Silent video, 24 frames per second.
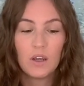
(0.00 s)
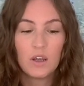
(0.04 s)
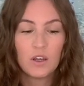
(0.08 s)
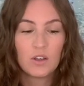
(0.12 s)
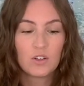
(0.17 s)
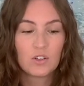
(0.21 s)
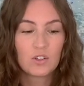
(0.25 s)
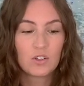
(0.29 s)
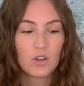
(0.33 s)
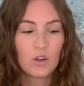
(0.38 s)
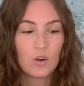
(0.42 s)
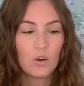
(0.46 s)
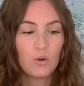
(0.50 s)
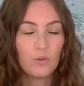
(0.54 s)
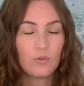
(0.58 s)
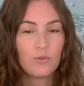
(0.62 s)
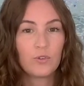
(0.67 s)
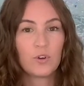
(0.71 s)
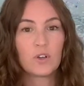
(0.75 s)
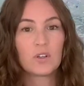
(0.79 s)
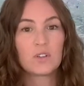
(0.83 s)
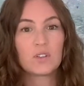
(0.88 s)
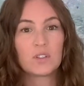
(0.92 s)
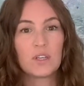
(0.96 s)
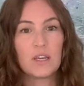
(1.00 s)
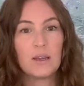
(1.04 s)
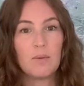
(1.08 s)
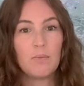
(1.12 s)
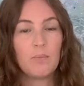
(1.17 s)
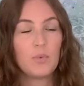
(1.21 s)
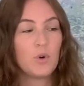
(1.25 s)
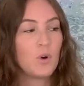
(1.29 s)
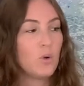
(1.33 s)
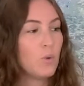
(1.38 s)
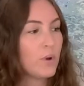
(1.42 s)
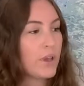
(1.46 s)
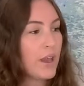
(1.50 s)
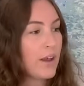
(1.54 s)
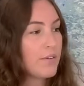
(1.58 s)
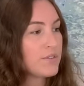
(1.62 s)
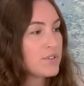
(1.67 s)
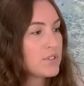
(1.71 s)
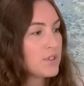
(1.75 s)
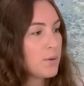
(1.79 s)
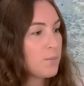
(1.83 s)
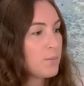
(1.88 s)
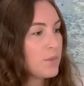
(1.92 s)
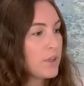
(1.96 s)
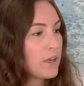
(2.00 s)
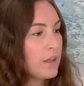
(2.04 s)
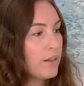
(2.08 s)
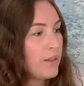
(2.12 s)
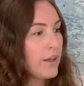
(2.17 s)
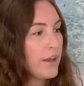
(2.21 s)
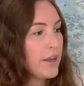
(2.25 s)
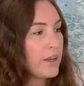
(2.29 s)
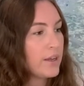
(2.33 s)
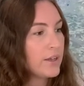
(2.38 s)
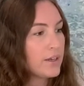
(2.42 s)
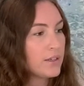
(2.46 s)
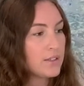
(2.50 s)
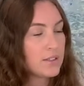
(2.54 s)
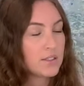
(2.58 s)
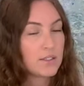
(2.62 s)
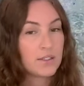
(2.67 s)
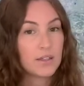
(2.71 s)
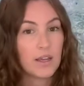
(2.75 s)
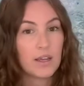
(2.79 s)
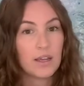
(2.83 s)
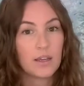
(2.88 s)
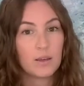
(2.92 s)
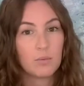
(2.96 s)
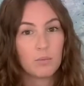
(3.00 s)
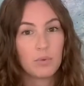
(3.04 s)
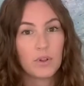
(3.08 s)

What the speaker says: So for example, we have something like a snake